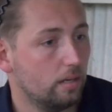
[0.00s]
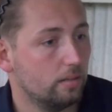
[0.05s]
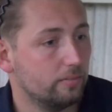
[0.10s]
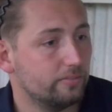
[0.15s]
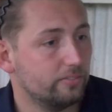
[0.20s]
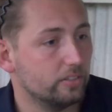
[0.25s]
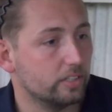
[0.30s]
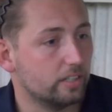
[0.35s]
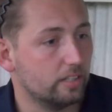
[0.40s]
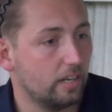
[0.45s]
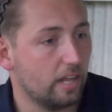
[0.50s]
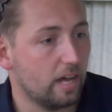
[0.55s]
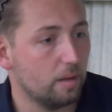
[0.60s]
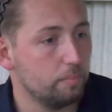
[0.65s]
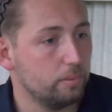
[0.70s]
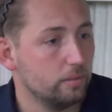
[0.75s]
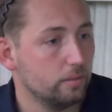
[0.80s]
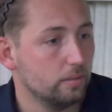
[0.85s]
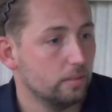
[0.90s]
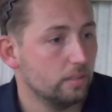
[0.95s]
For the
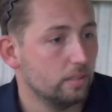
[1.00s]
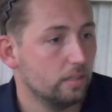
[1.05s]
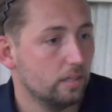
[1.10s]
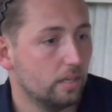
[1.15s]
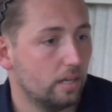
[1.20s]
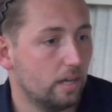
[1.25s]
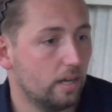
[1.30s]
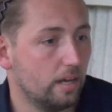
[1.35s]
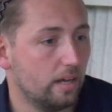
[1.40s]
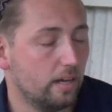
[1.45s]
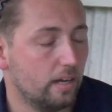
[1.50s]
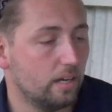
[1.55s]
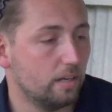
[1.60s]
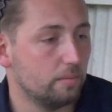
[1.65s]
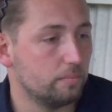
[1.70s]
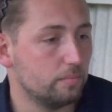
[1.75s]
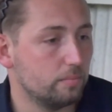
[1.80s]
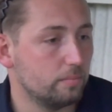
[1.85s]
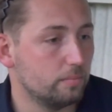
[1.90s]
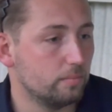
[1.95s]
club,
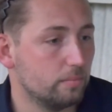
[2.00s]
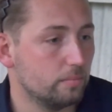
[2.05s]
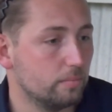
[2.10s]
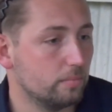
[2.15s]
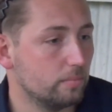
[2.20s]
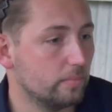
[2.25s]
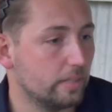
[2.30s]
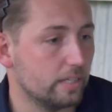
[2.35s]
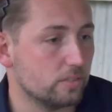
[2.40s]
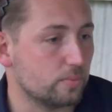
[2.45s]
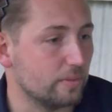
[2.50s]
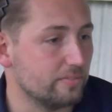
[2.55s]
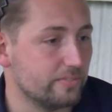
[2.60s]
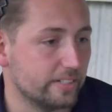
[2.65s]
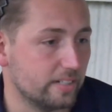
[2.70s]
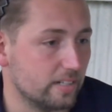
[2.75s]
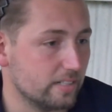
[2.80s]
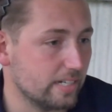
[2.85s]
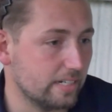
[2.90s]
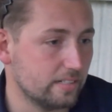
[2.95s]
there's one
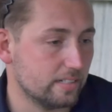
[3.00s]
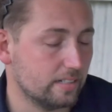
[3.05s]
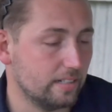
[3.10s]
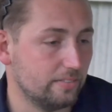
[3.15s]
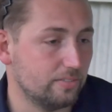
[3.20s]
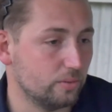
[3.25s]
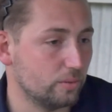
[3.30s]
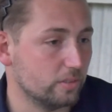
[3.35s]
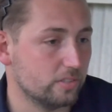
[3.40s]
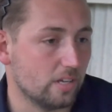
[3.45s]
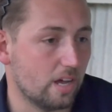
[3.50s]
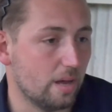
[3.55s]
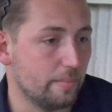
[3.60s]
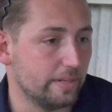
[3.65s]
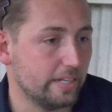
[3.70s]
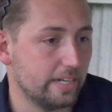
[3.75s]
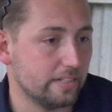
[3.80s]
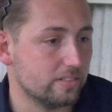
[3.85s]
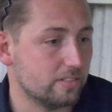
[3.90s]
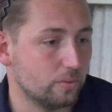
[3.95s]
thing I say to Cliff all the time,
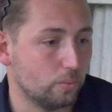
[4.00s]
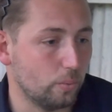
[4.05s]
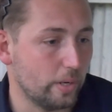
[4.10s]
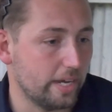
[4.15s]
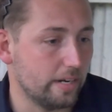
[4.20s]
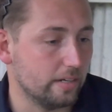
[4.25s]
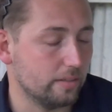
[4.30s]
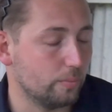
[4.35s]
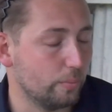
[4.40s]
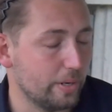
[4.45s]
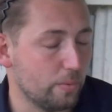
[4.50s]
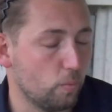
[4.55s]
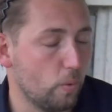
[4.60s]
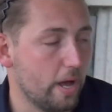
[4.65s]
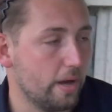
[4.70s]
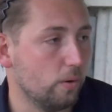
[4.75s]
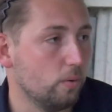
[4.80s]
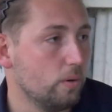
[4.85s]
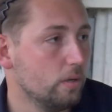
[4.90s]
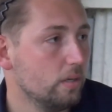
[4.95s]
and that is to win and win
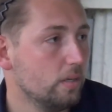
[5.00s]
well.